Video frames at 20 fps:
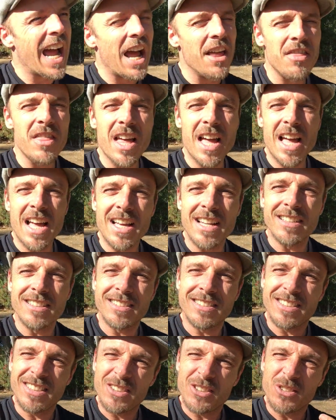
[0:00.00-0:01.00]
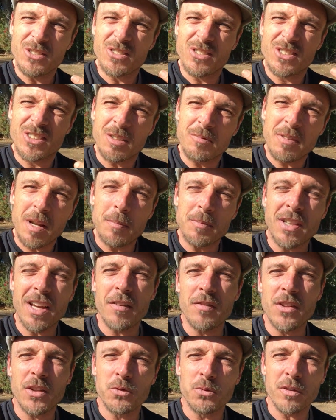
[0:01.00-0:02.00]
And then you sometimes
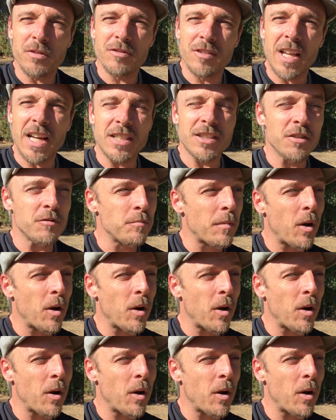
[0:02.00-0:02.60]
have these reflective